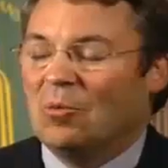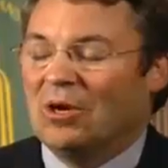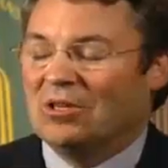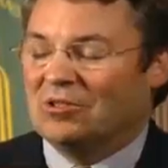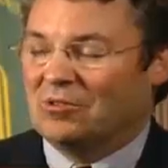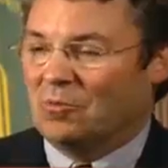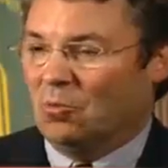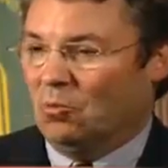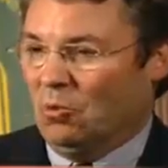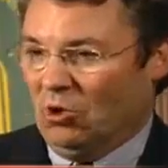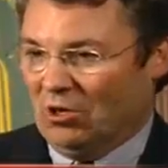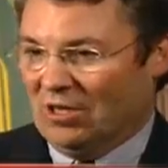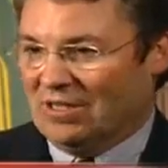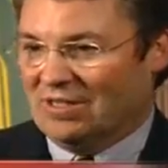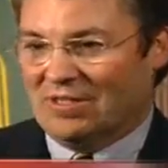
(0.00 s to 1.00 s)
Well,
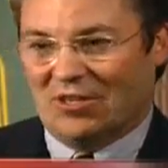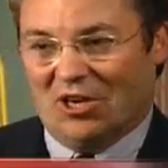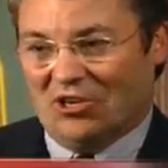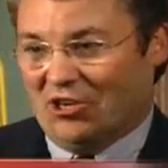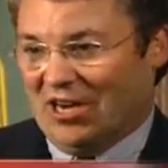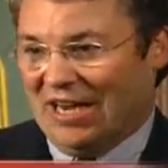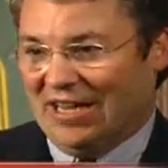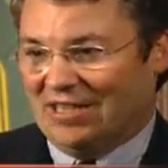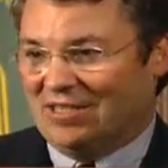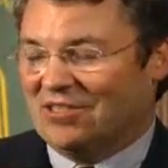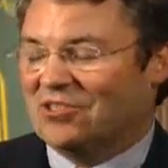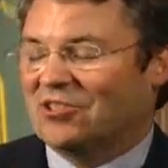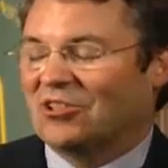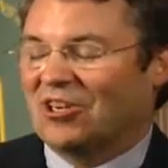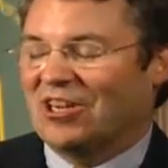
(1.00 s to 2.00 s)
warts on your
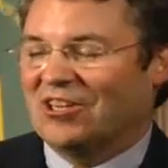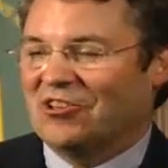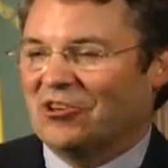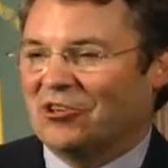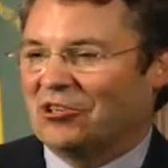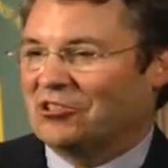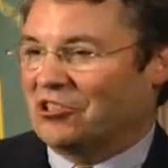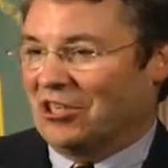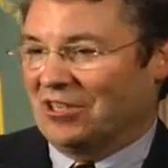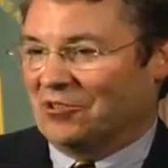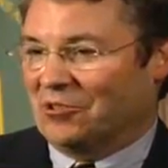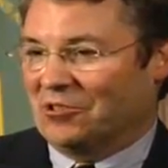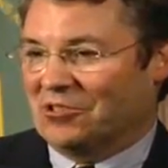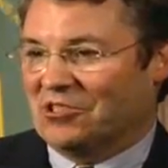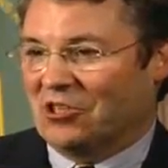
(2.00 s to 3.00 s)
hands or on your
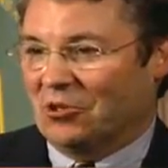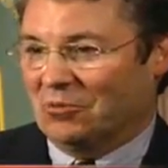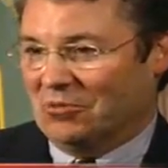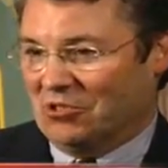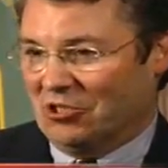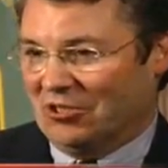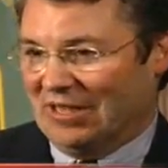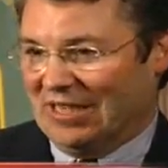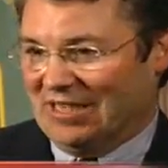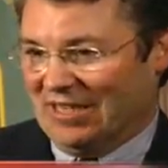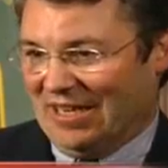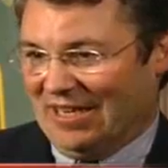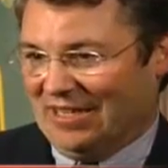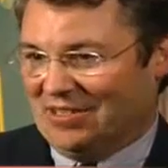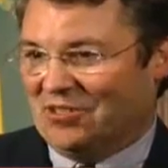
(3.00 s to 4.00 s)
genitals don't turn into
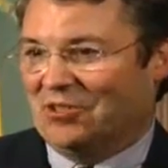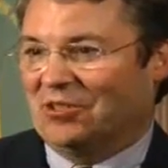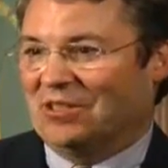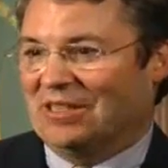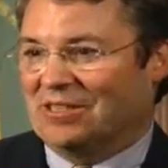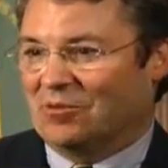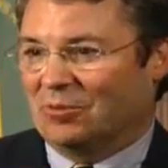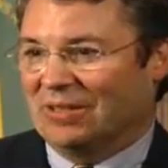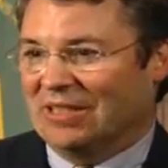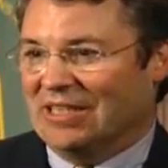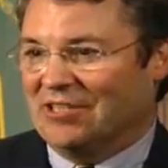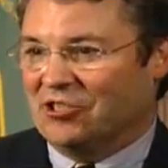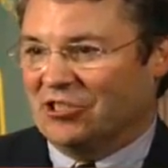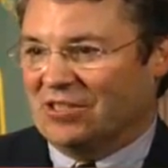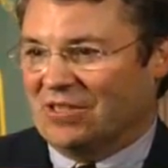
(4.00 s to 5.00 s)
cancer. It's
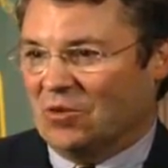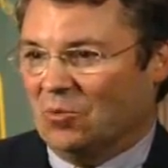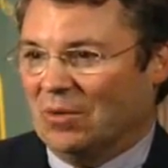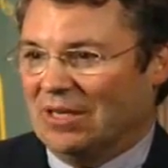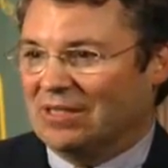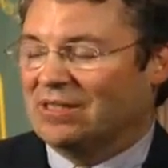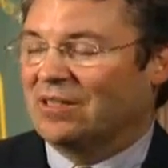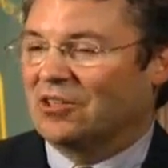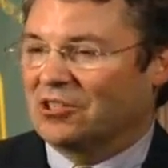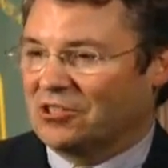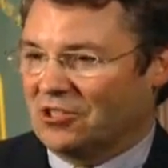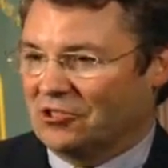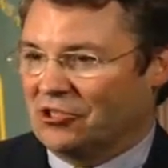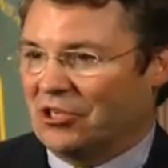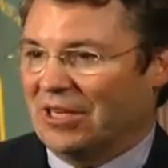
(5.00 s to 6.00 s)
really just the ones that are
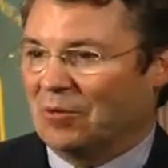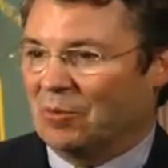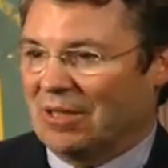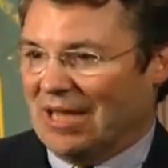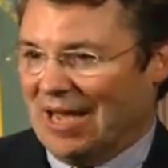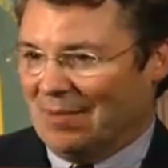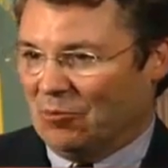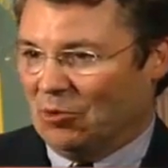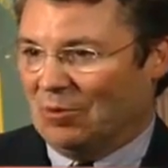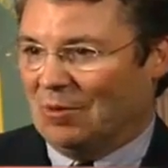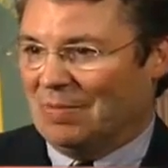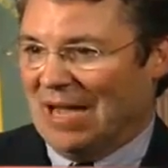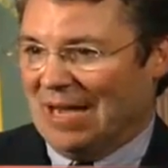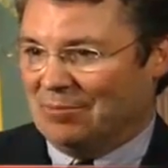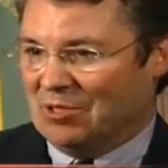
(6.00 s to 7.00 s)
associated with
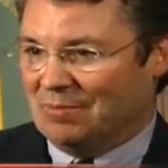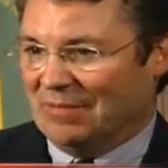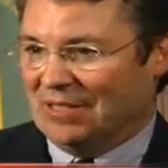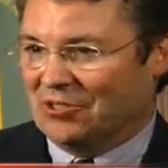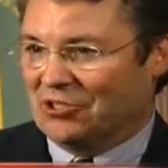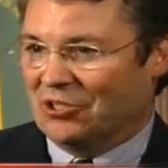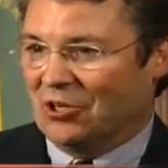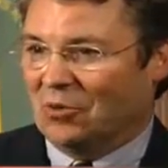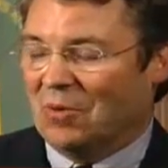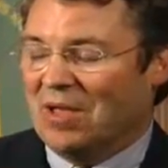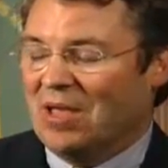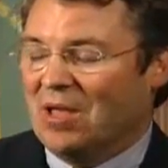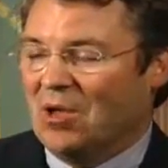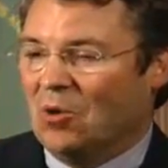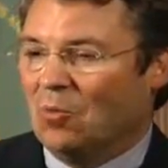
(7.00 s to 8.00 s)
abnormal pap smear. So
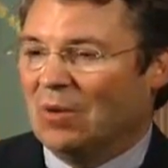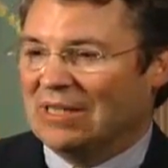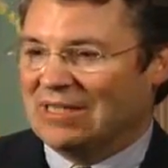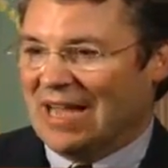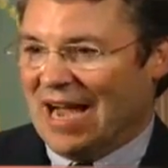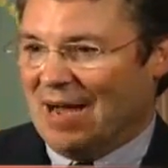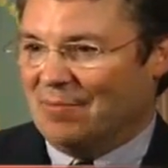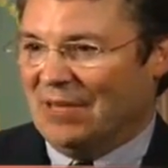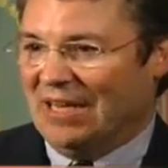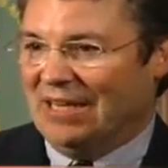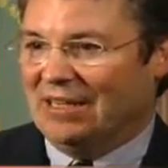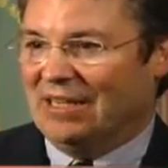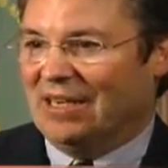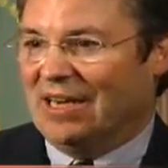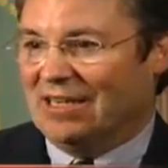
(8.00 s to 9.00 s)
what's
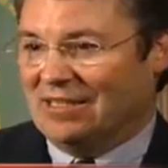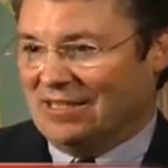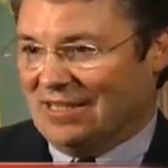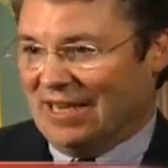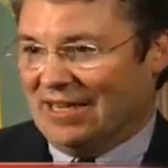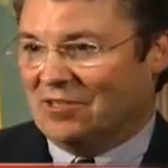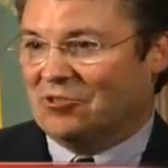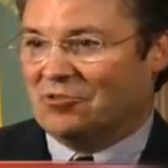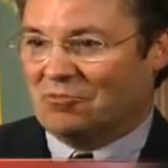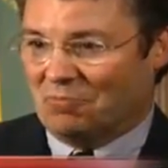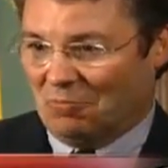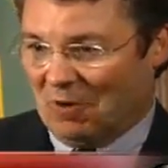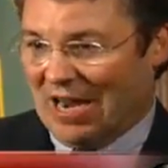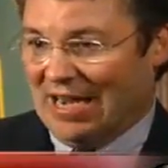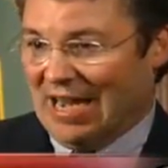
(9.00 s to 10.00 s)
happening in the United States
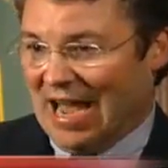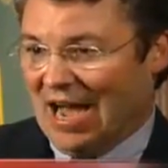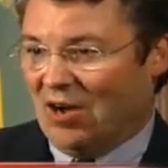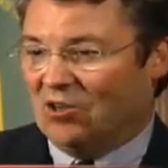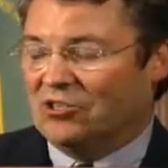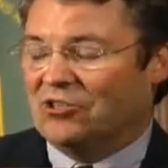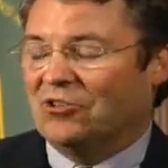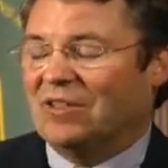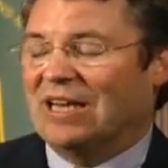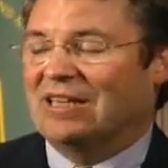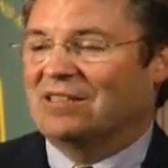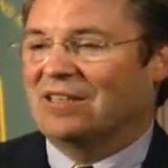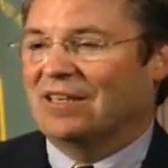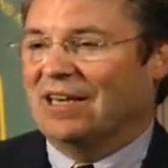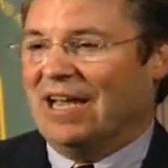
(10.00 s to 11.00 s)
right now in
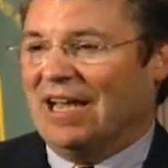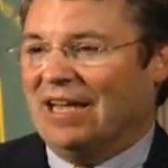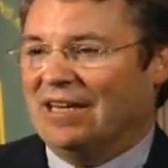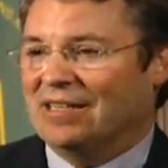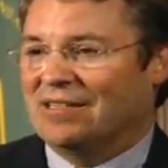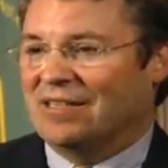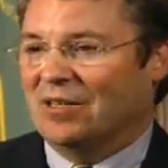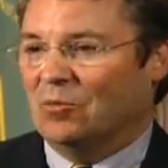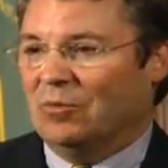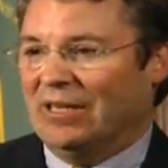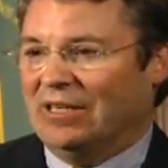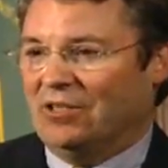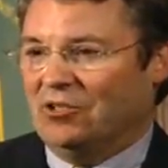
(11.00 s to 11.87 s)
2008 is that we